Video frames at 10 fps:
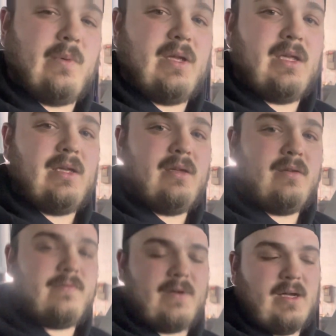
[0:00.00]
wing
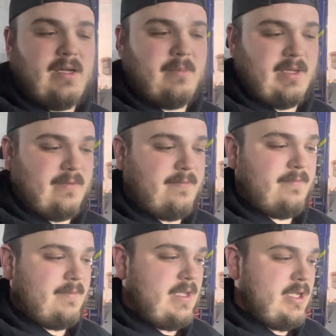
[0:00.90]
from
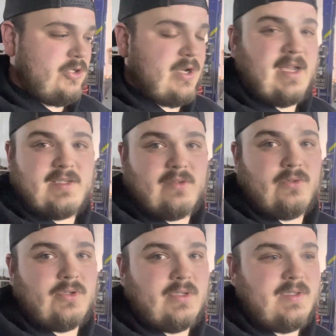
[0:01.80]
Drag
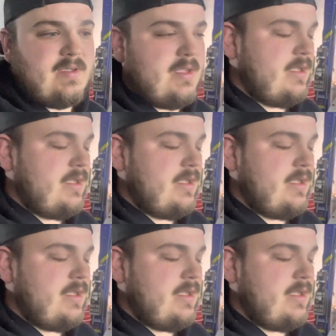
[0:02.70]
Solutions.